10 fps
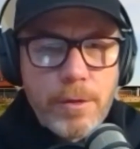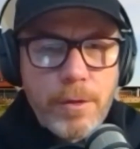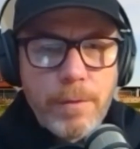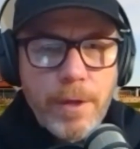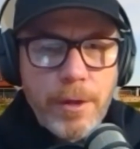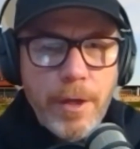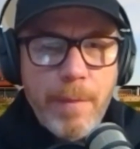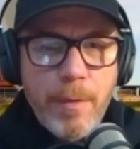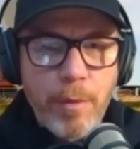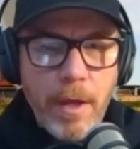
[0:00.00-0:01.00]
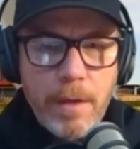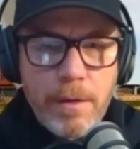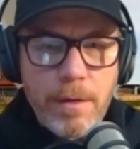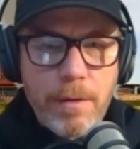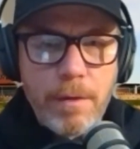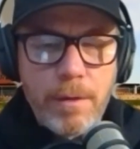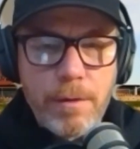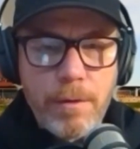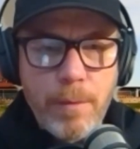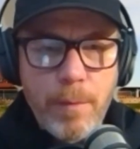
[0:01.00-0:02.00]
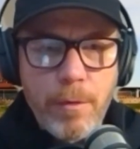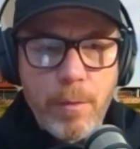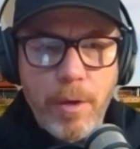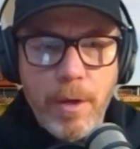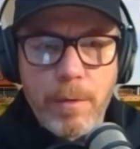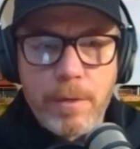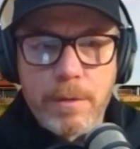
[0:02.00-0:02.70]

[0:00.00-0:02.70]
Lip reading: Can you name the player? Do you remember who the player was?